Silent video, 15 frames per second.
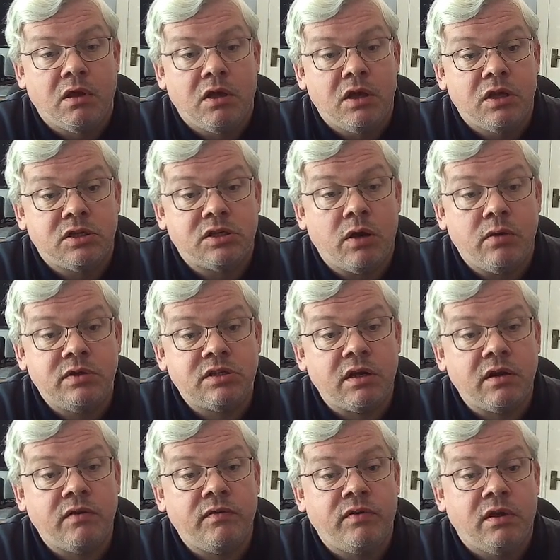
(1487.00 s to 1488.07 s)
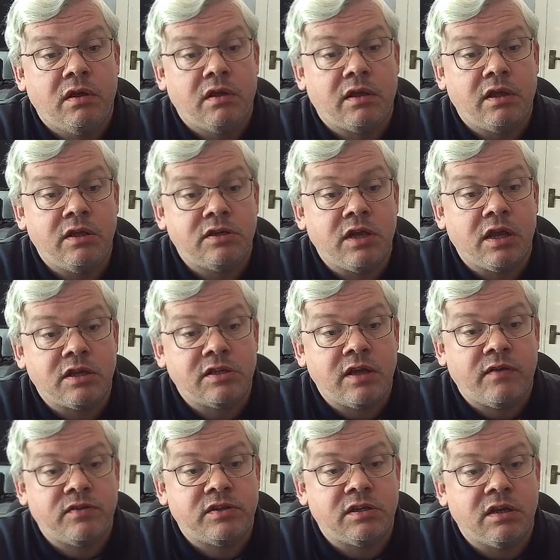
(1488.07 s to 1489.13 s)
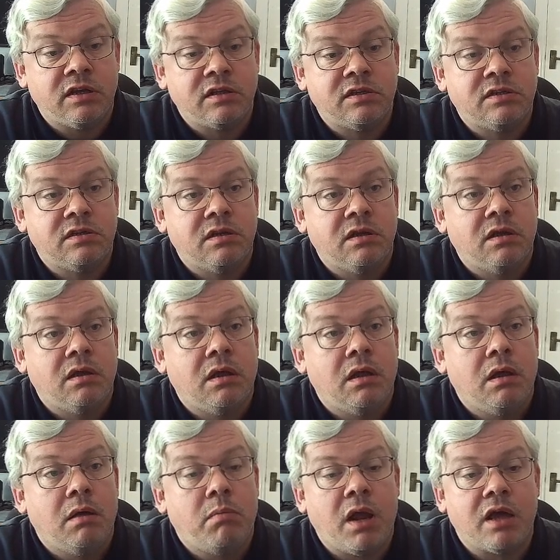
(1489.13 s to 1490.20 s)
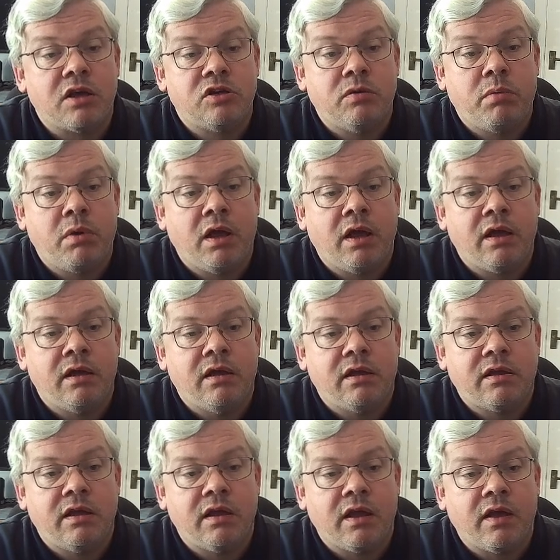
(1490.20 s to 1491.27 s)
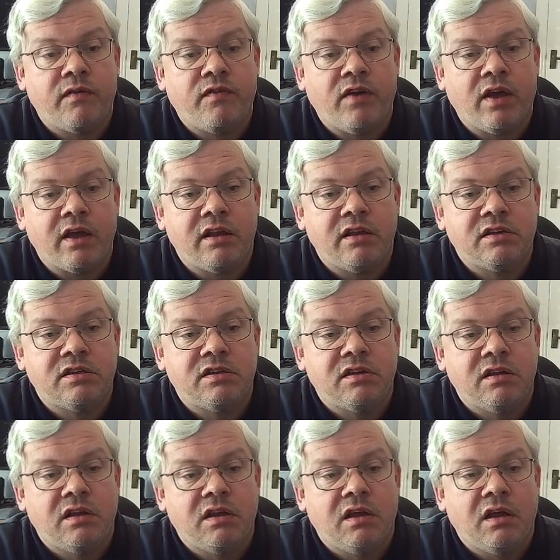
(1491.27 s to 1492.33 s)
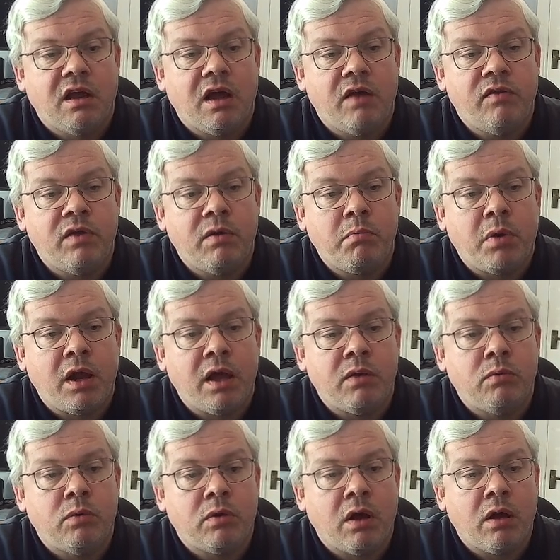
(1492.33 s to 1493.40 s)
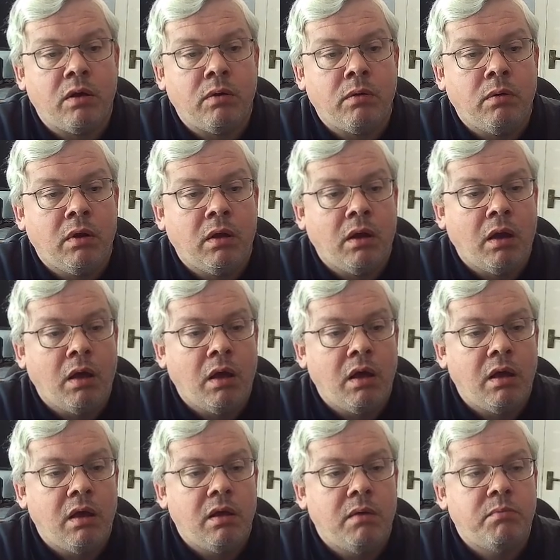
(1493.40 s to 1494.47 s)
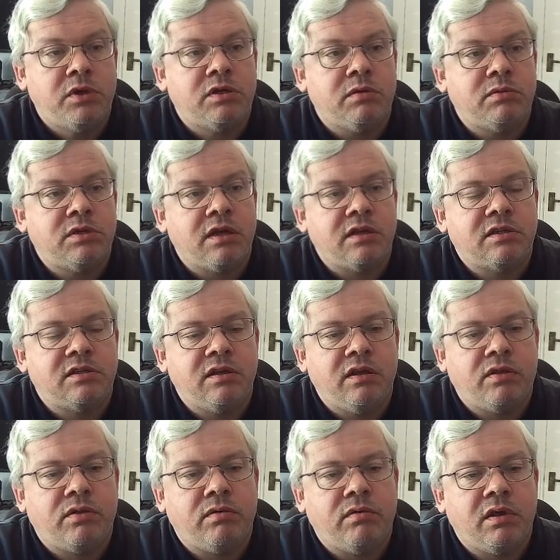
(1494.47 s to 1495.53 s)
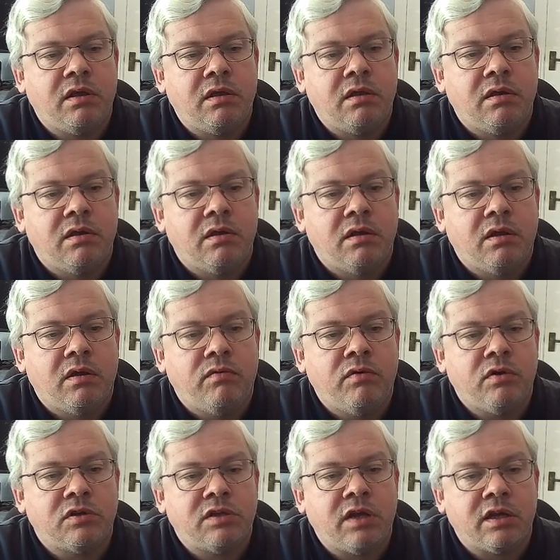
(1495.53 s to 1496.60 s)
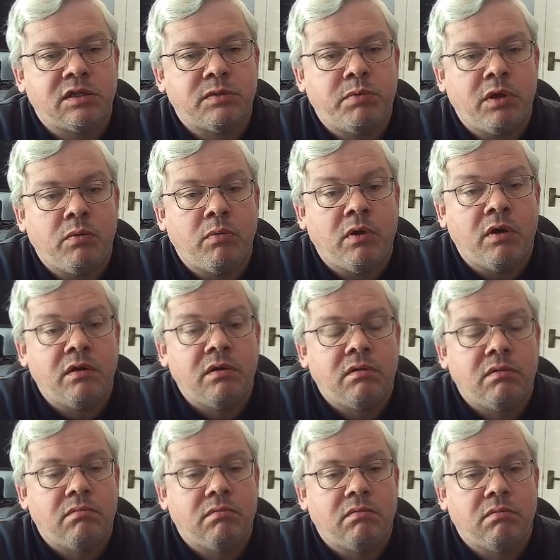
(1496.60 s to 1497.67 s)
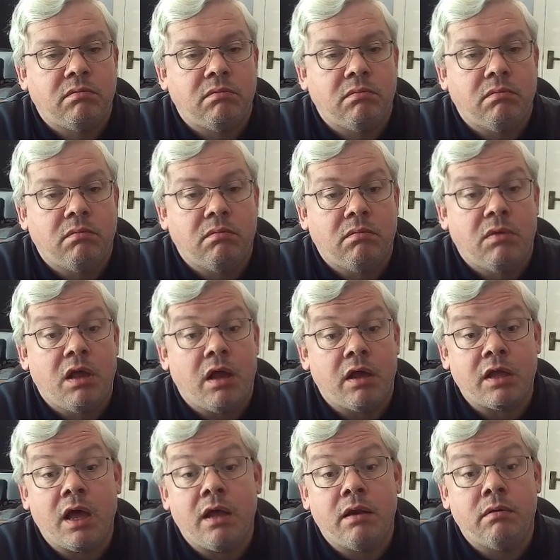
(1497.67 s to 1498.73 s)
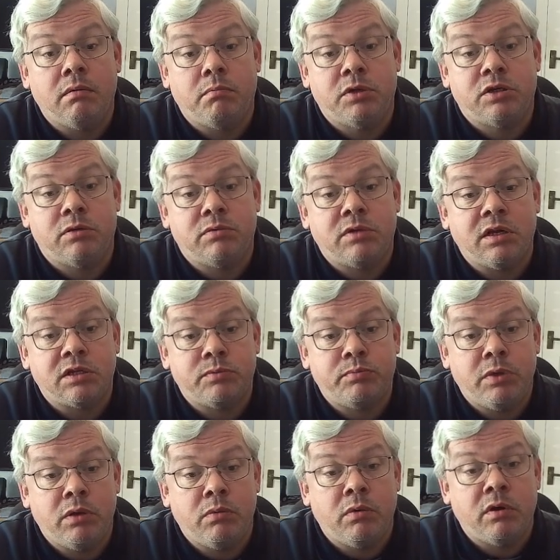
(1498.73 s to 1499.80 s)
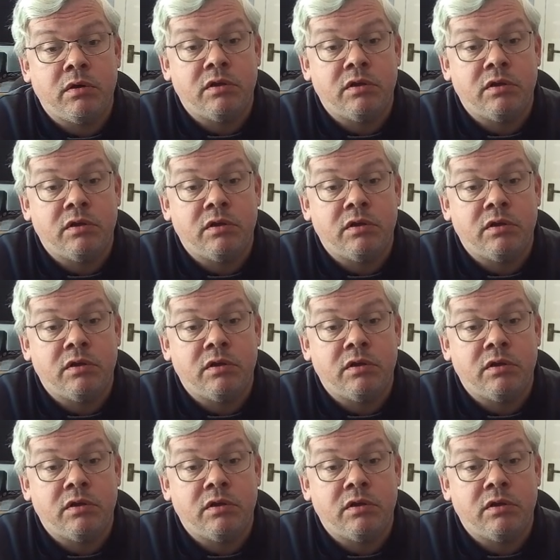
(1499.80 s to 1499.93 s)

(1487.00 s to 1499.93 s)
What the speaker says: So instead of king takes f6, black should play king f8, and then play will go bishop takes d3, rook takes b1, again, bishop takes b1